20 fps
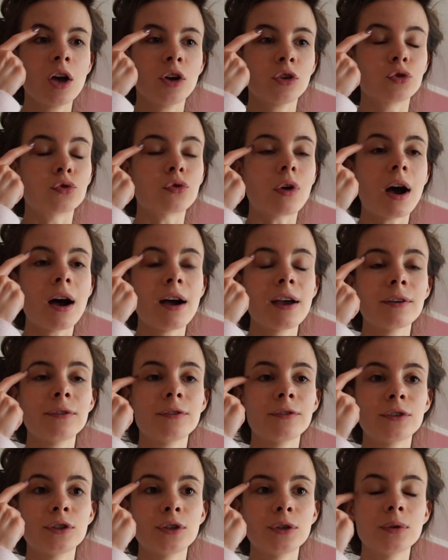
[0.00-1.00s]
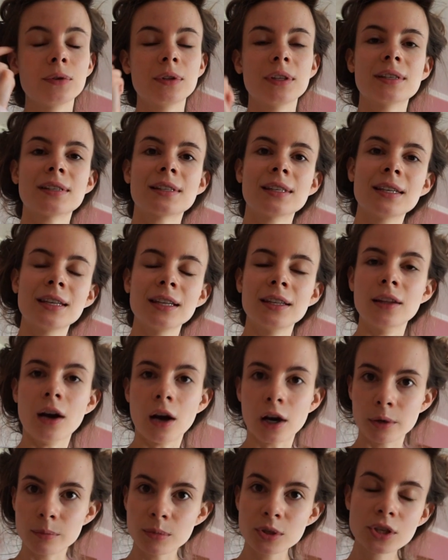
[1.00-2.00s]
drive to the city
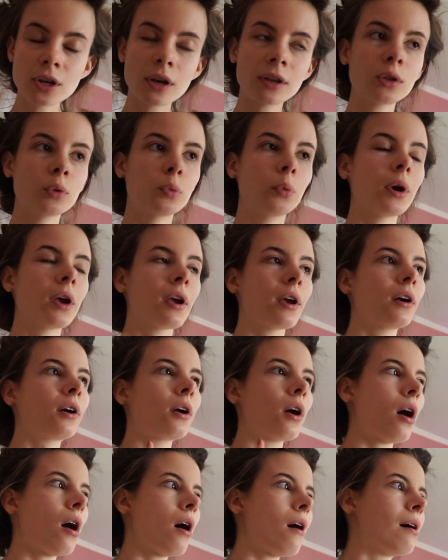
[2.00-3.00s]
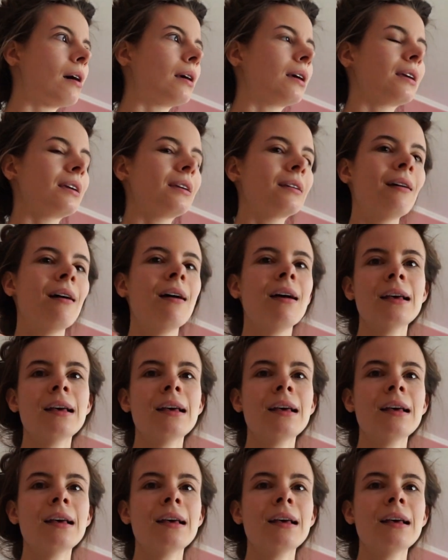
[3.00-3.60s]
Darmstadt where I